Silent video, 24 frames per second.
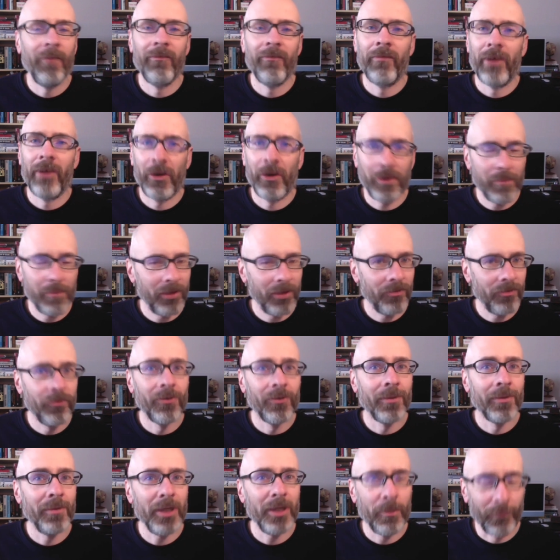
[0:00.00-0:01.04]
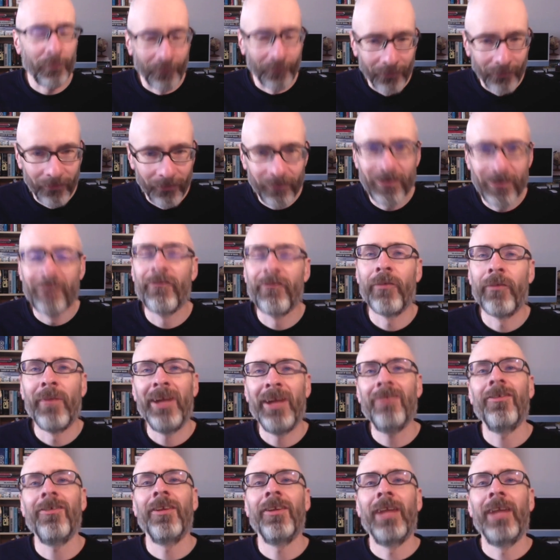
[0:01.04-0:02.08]
very much normie approved
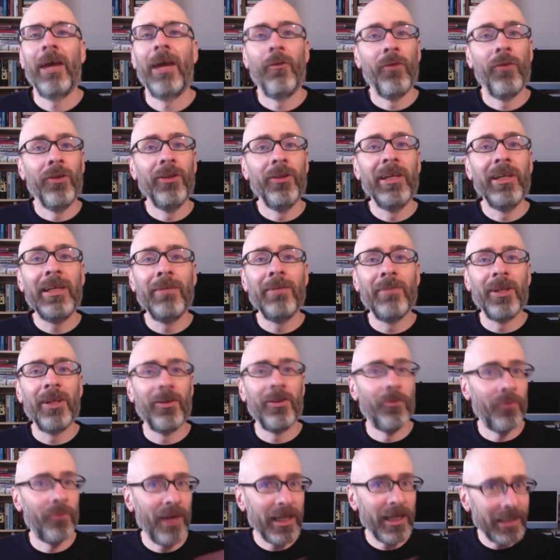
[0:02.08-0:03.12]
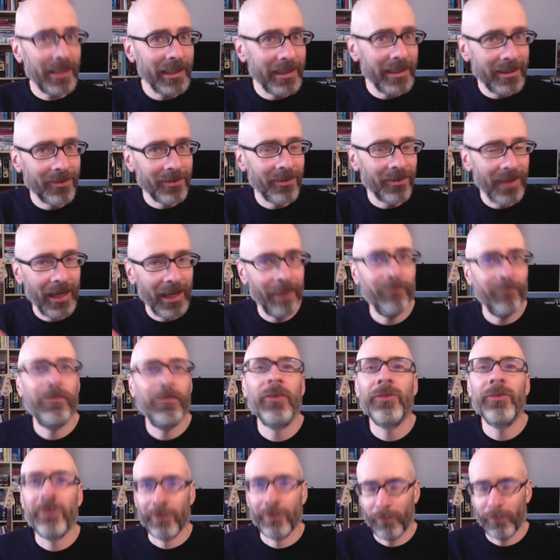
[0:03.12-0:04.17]
information that will lead me directly into that
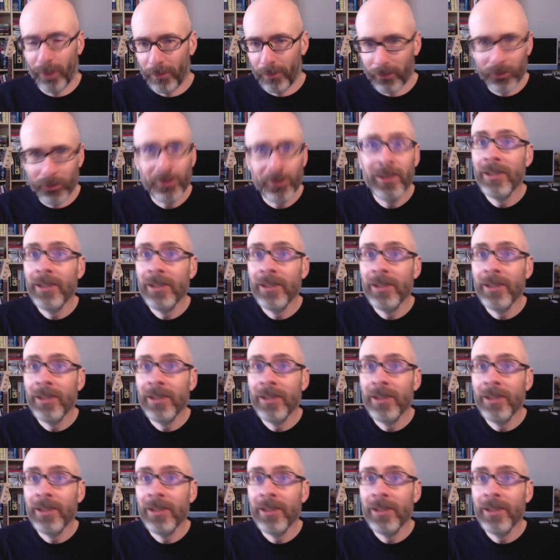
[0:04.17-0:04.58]
filter bubble,